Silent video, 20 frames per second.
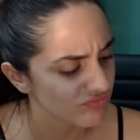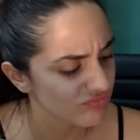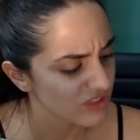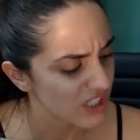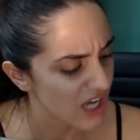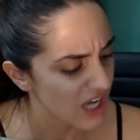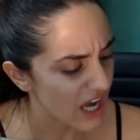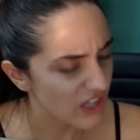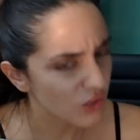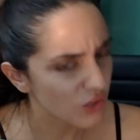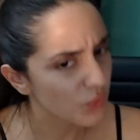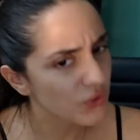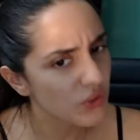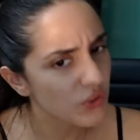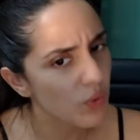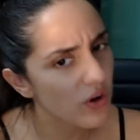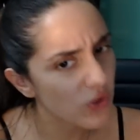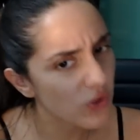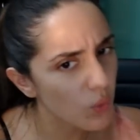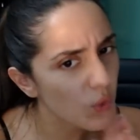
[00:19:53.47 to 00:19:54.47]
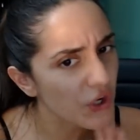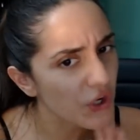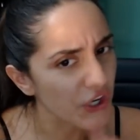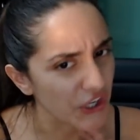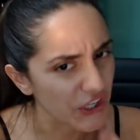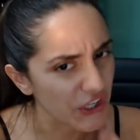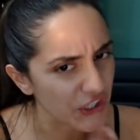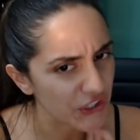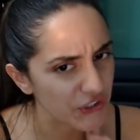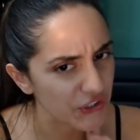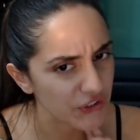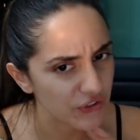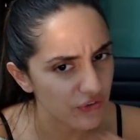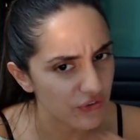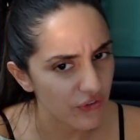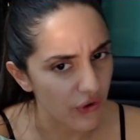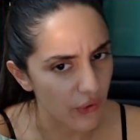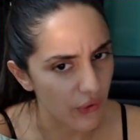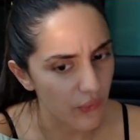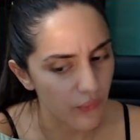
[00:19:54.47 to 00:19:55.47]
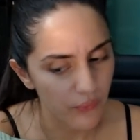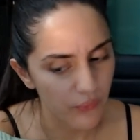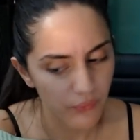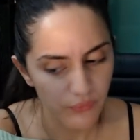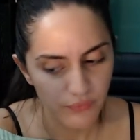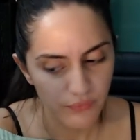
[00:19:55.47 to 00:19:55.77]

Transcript: I don't really want to work though.